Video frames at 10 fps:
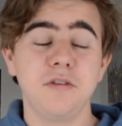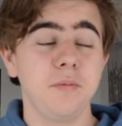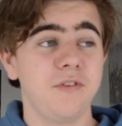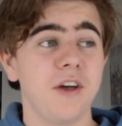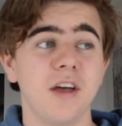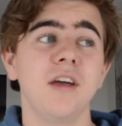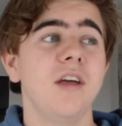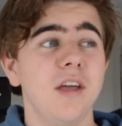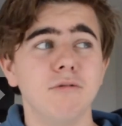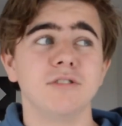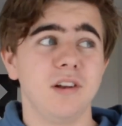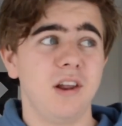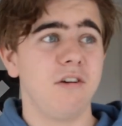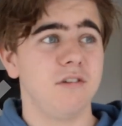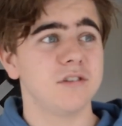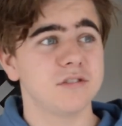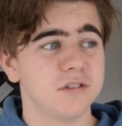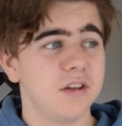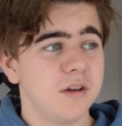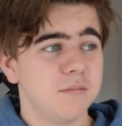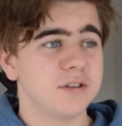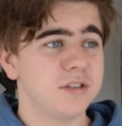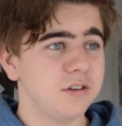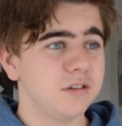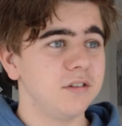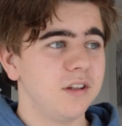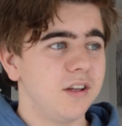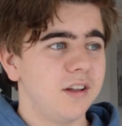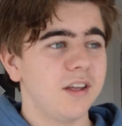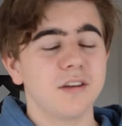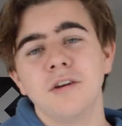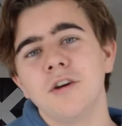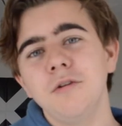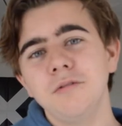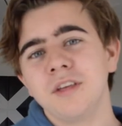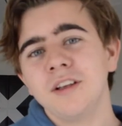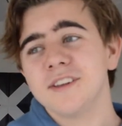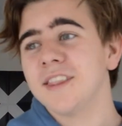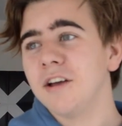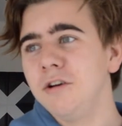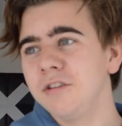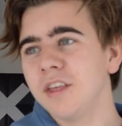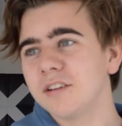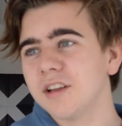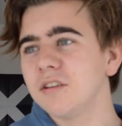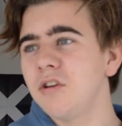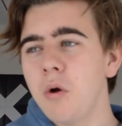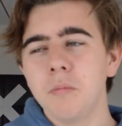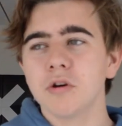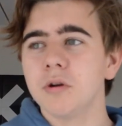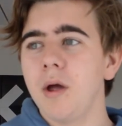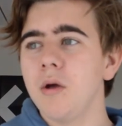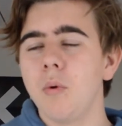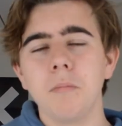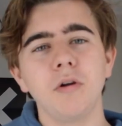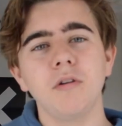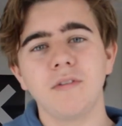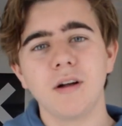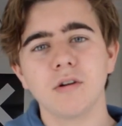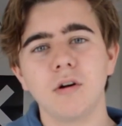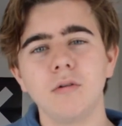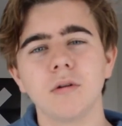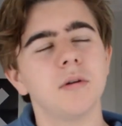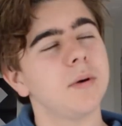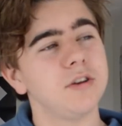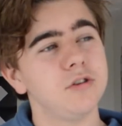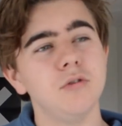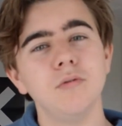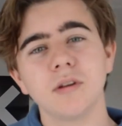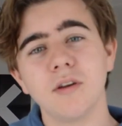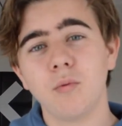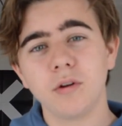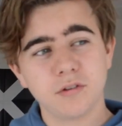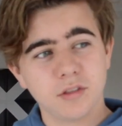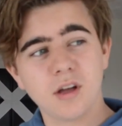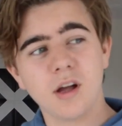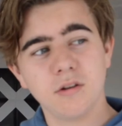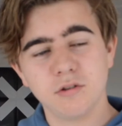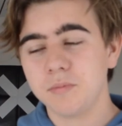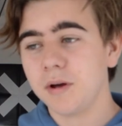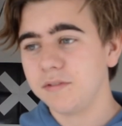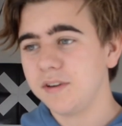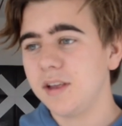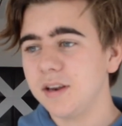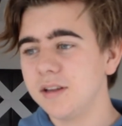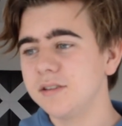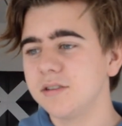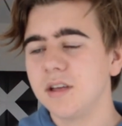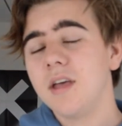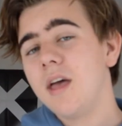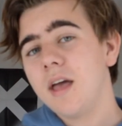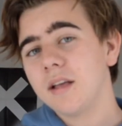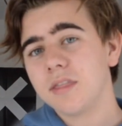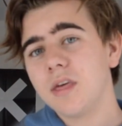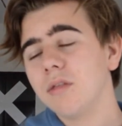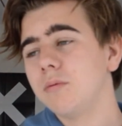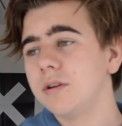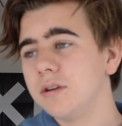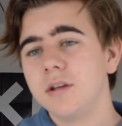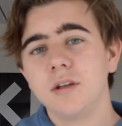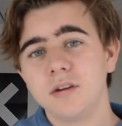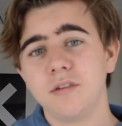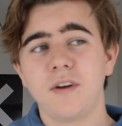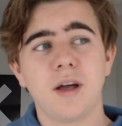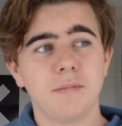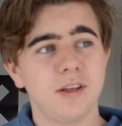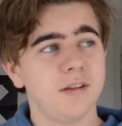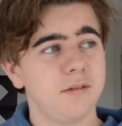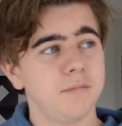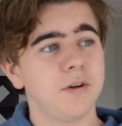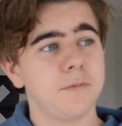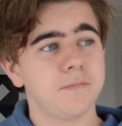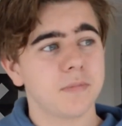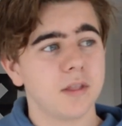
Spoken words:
be fair, it was hilarious, but still, like, who thinks of that? Who thinks like, no, I'm not going to buy 1 bottle of alcohol, I'm going to buy 2, give 1 to the guy whose birthday it is, and give the other one to the family. But